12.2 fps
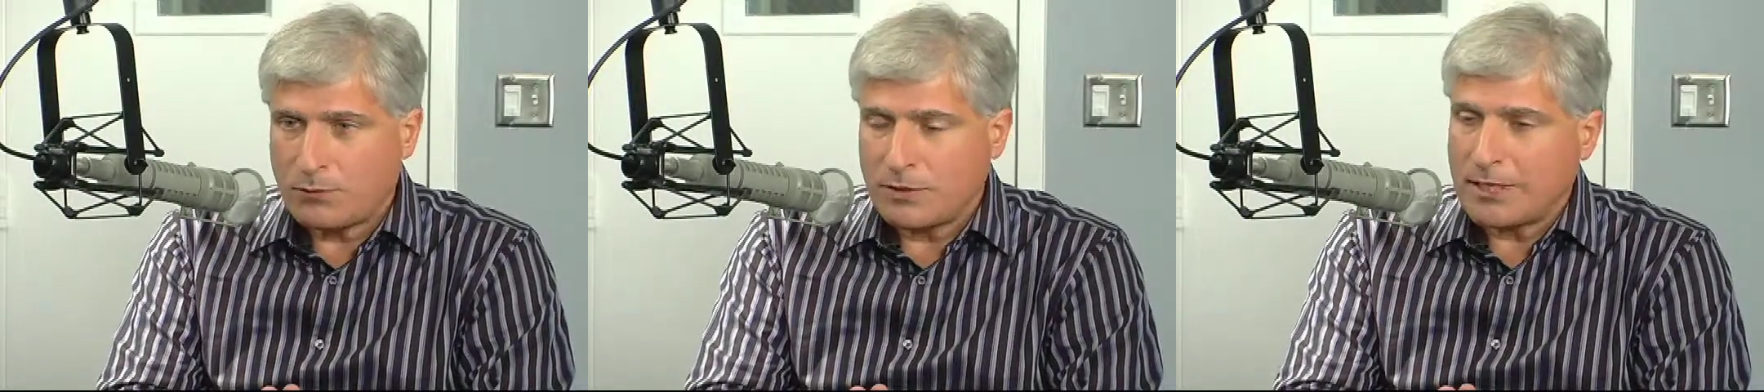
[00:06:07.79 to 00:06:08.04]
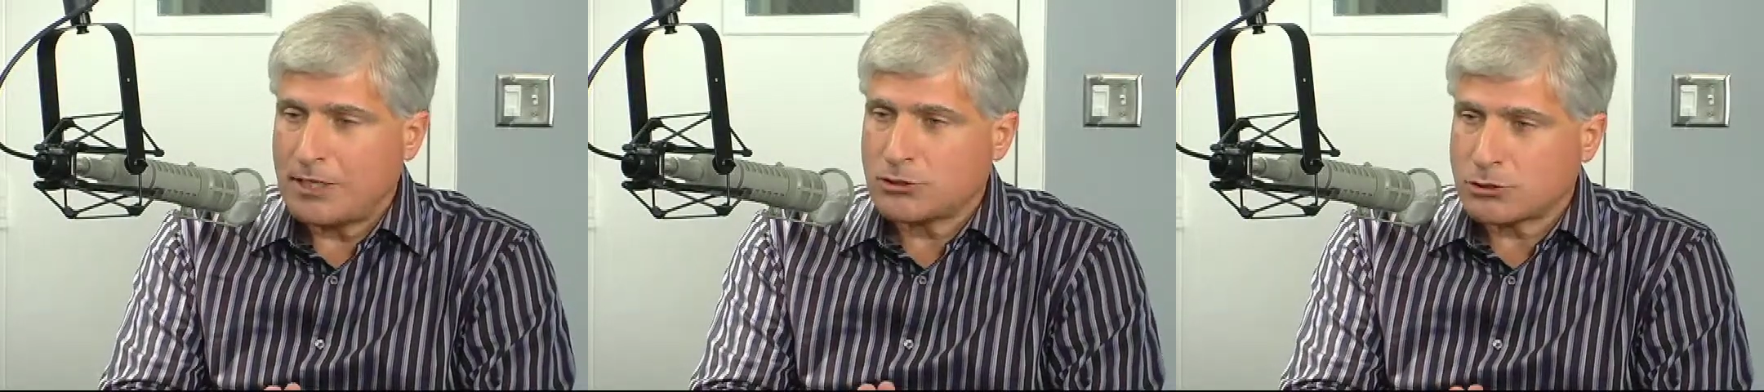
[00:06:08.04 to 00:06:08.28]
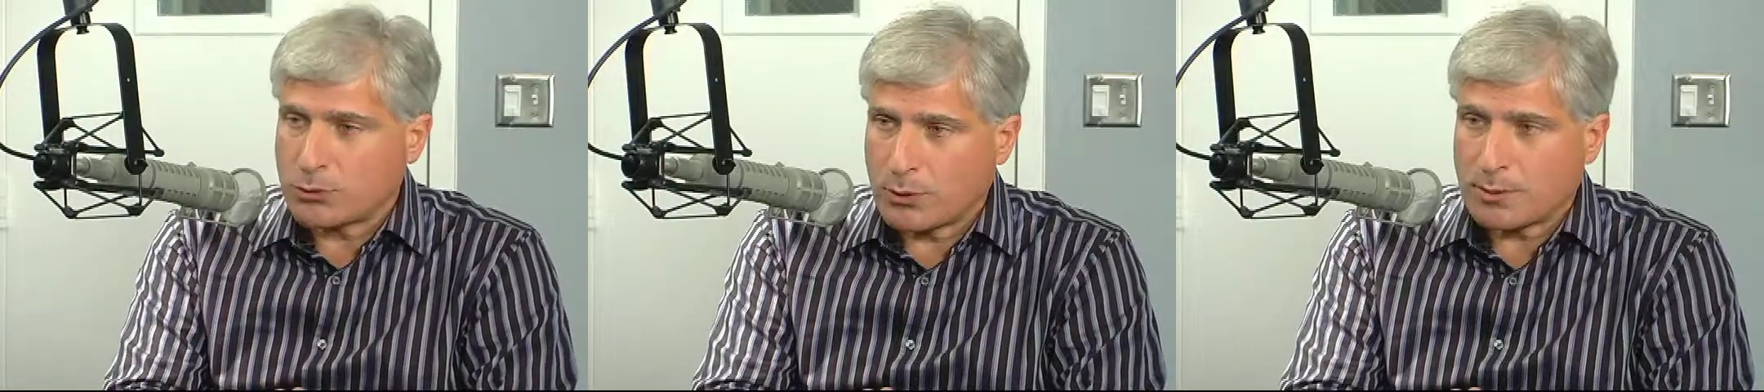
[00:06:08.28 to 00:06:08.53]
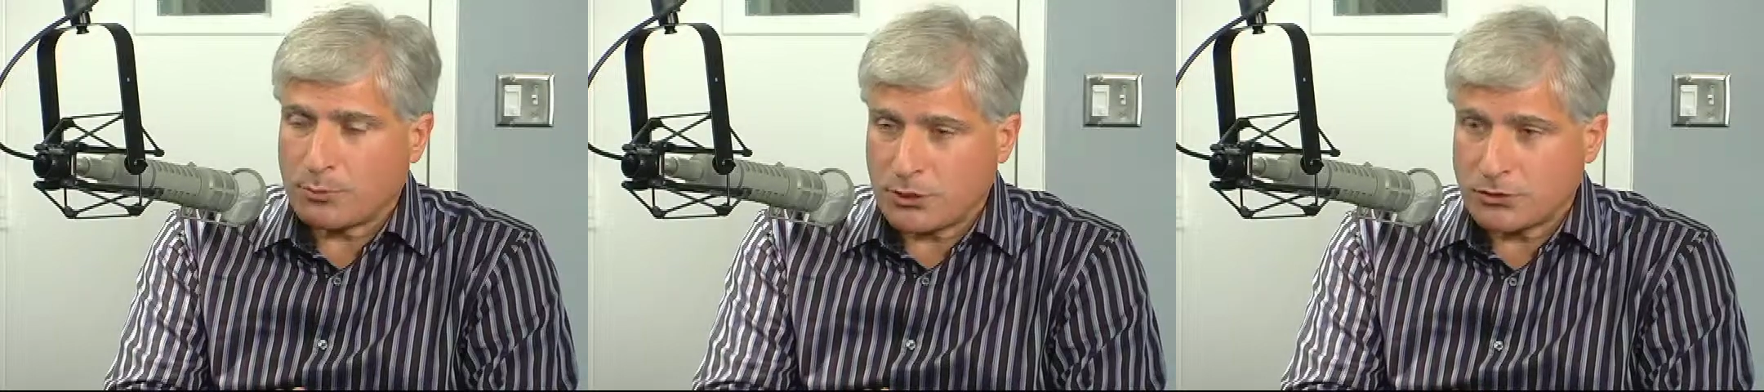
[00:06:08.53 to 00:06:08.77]
that
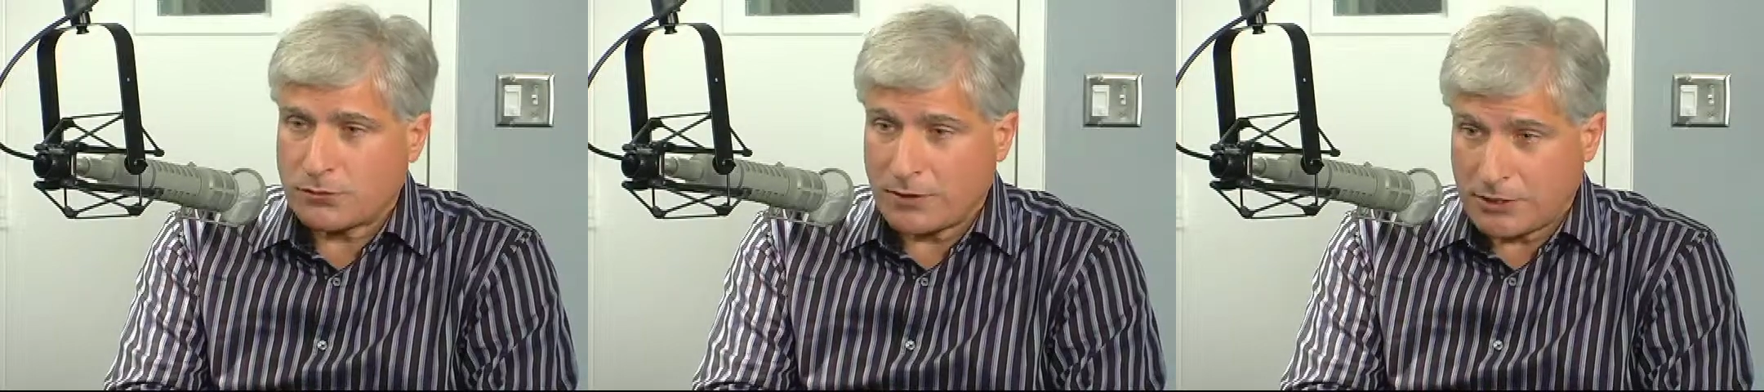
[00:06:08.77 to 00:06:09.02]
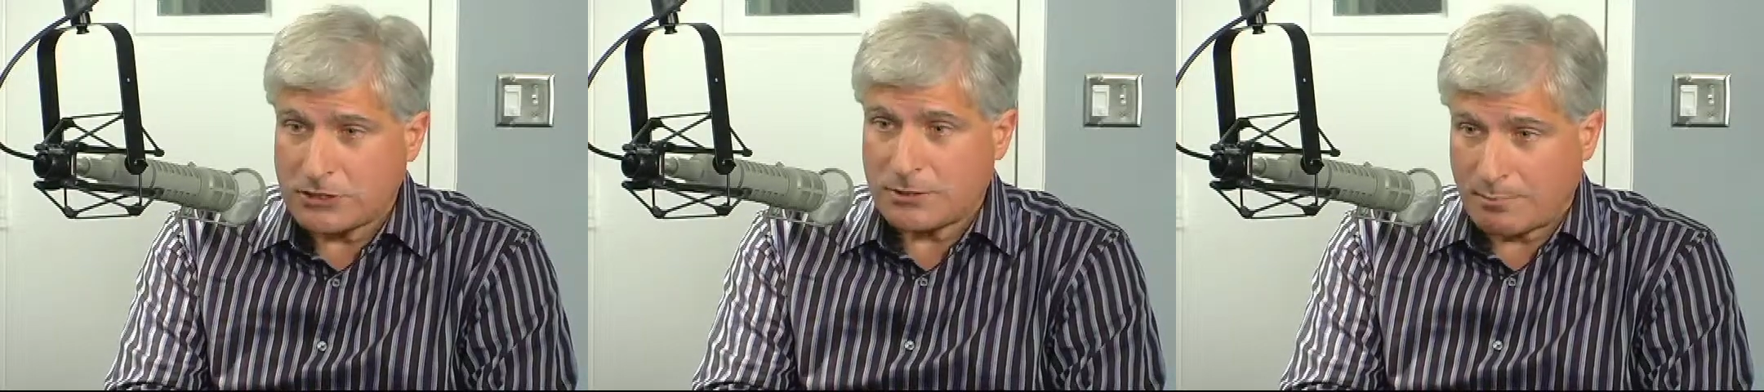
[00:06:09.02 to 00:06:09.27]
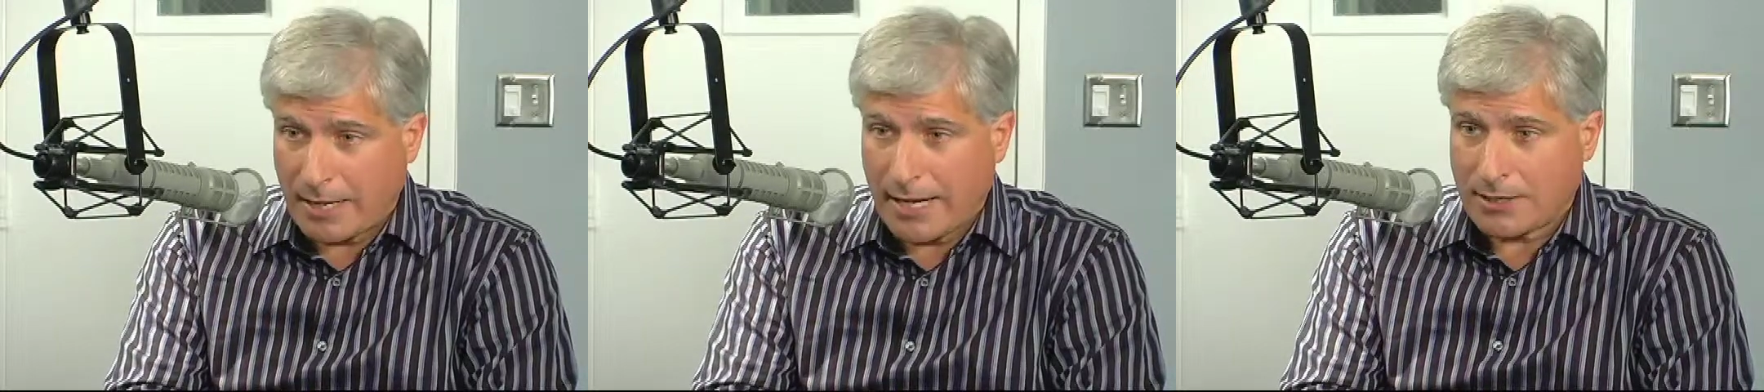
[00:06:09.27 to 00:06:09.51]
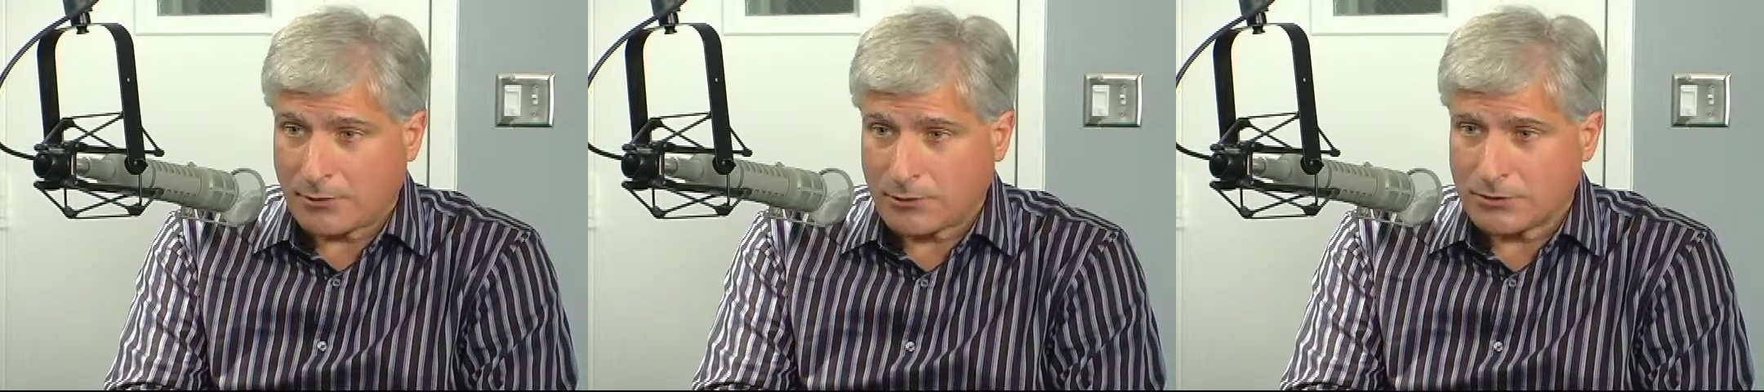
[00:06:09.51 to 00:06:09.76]
historic preservation
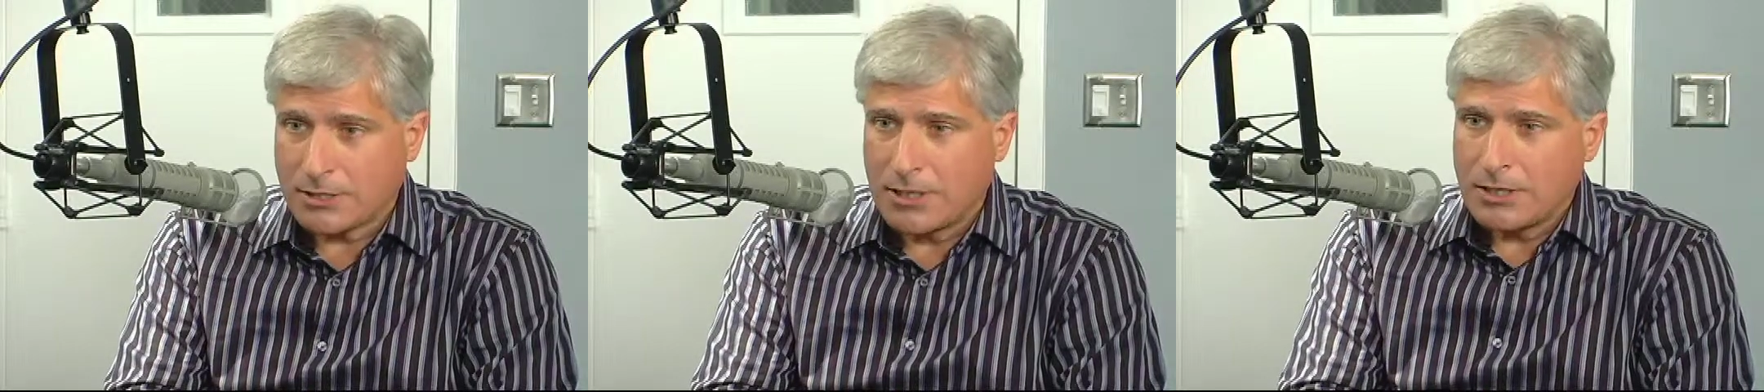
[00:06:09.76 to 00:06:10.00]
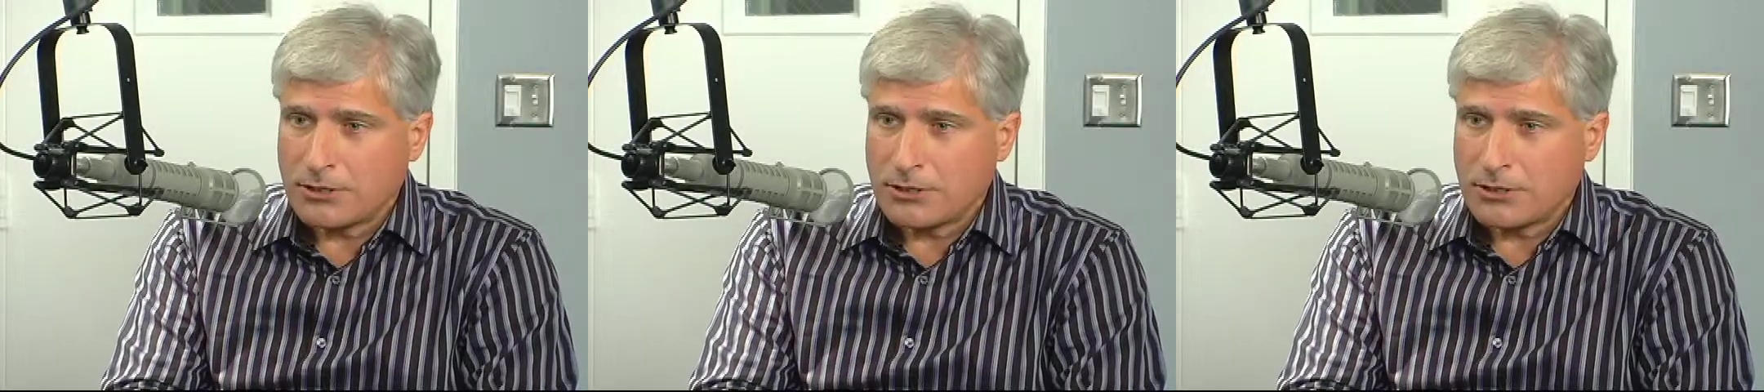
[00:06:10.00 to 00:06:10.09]
matters.